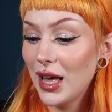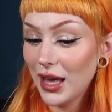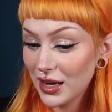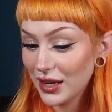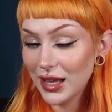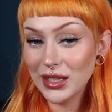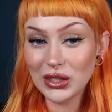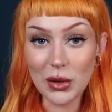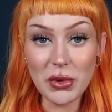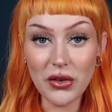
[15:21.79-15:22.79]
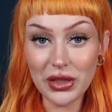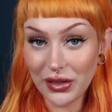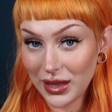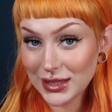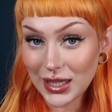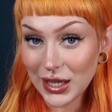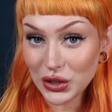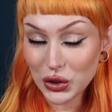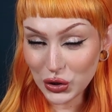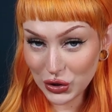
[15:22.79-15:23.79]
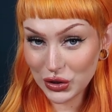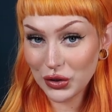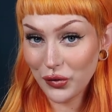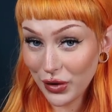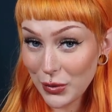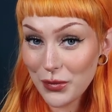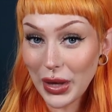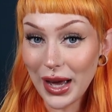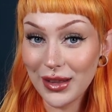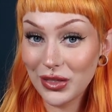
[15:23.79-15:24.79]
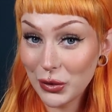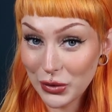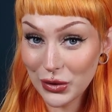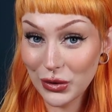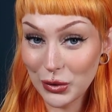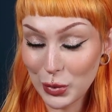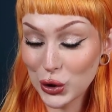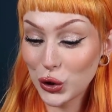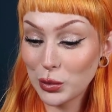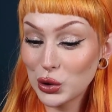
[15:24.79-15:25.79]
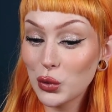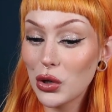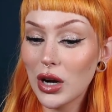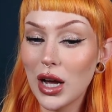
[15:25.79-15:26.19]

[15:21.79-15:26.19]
editing some of the things that I just filmed at the body shop store.